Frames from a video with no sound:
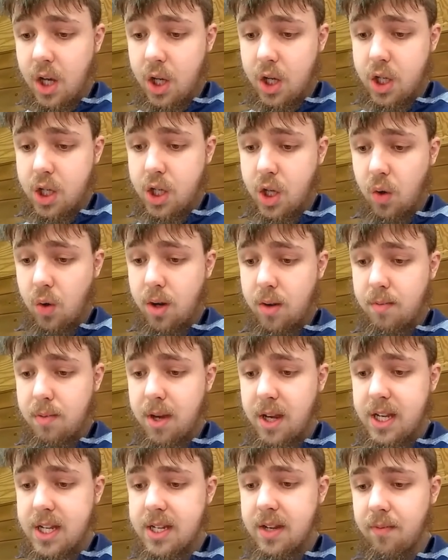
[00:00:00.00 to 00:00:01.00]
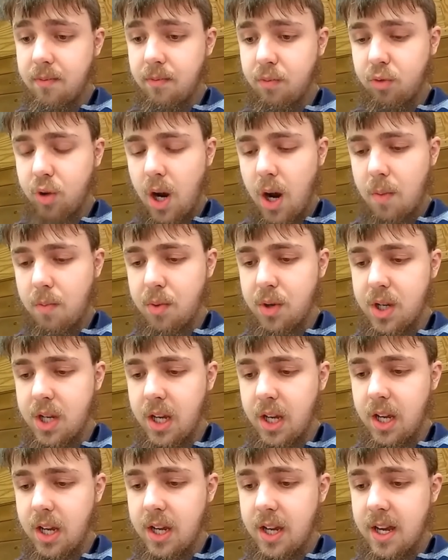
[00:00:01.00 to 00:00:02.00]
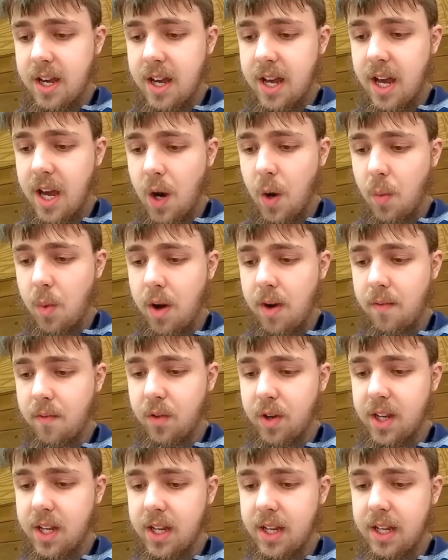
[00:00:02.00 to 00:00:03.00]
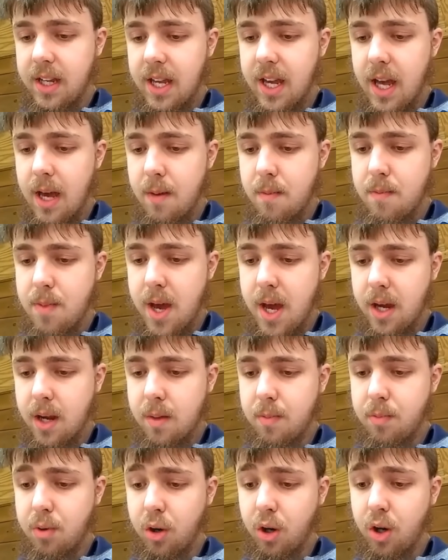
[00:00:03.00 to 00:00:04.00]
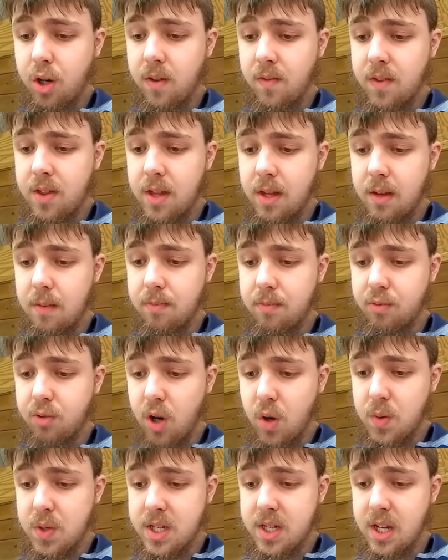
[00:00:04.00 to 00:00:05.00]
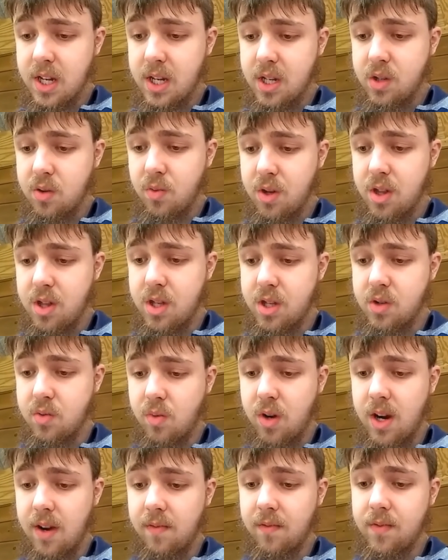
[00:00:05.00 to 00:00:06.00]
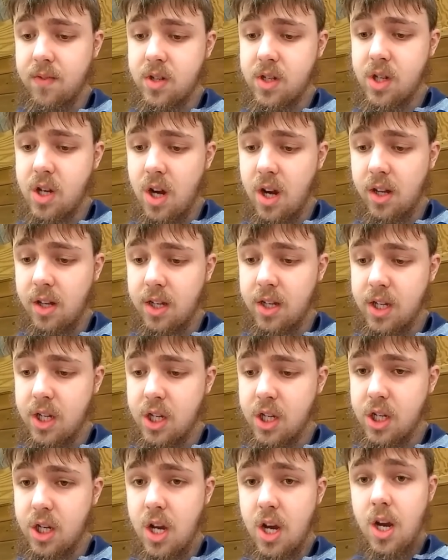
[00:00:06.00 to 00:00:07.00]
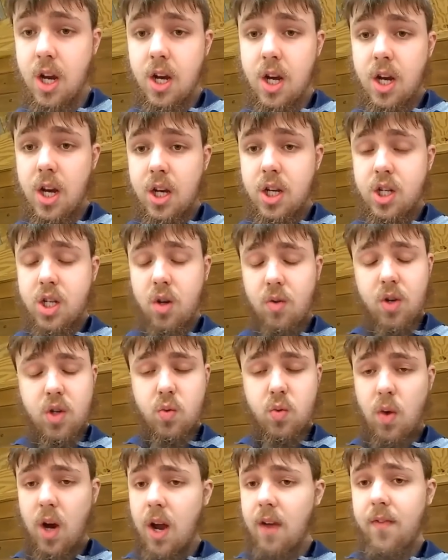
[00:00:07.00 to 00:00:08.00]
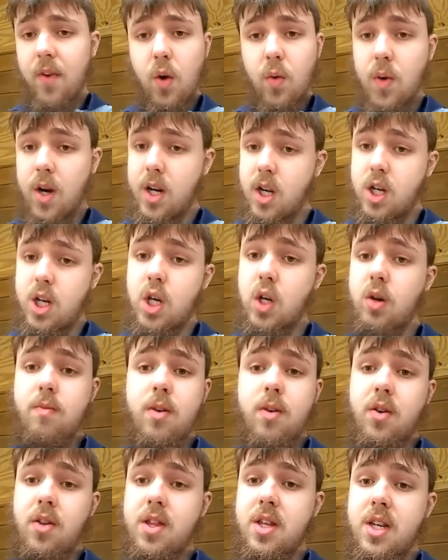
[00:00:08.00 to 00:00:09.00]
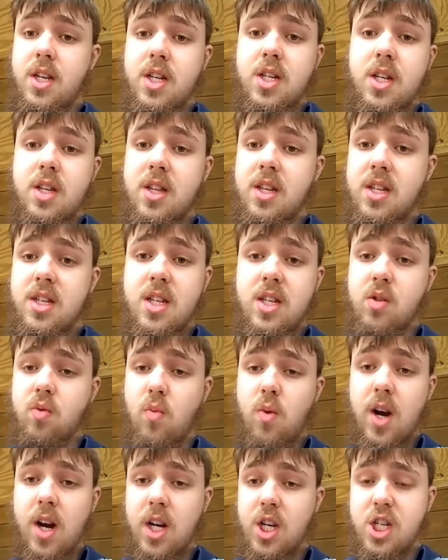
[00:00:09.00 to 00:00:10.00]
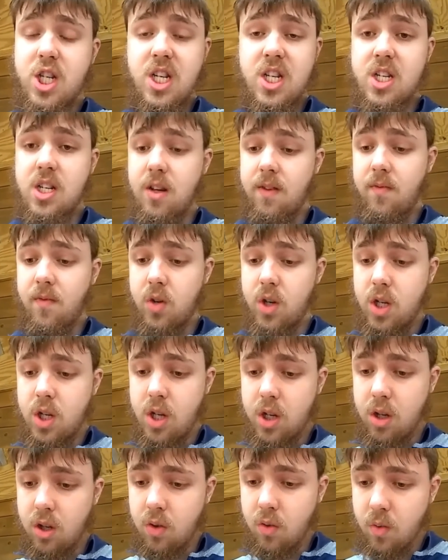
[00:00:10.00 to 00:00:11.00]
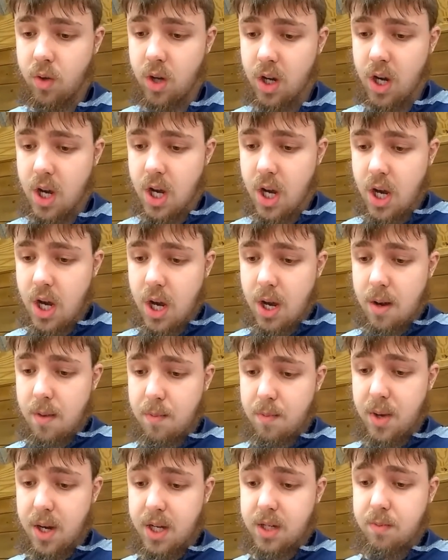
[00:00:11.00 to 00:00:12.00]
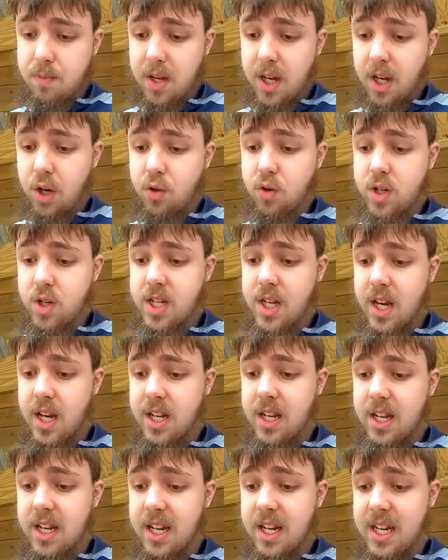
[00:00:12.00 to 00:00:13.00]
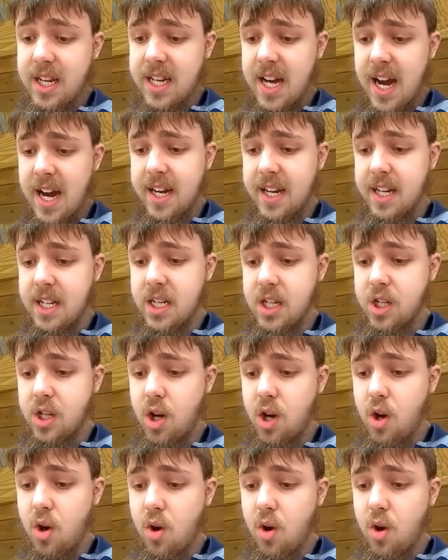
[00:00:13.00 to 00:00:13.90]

sold a piece of property. However, he kept back part of the proceeds with his wife's knowledge. So his wife already knew about this, and this is why she suffered too. But Peter said, Ananias,